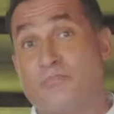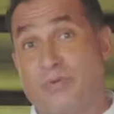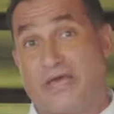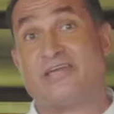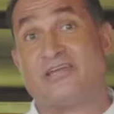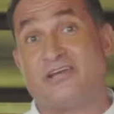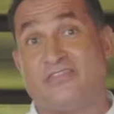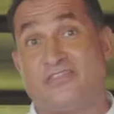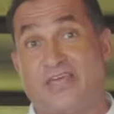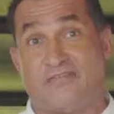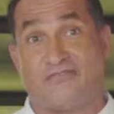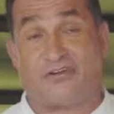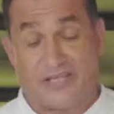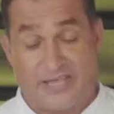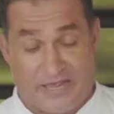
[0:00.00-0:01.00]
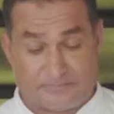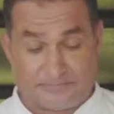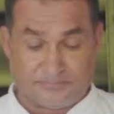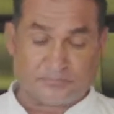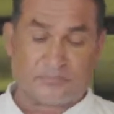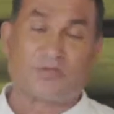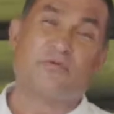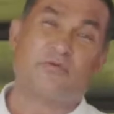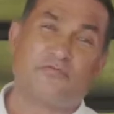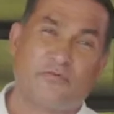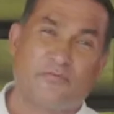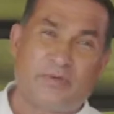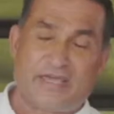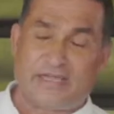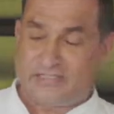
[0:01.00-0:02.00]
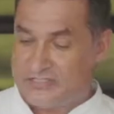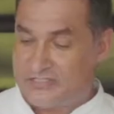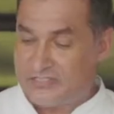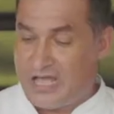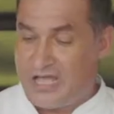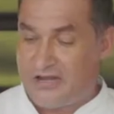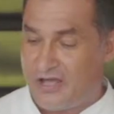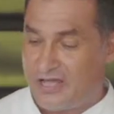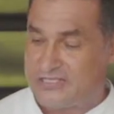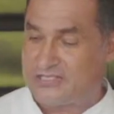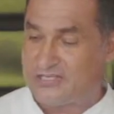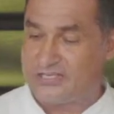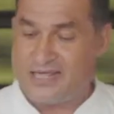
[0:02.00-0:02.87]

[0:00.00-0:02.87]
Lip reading: bake it in the oven again. But for me, it's a nice little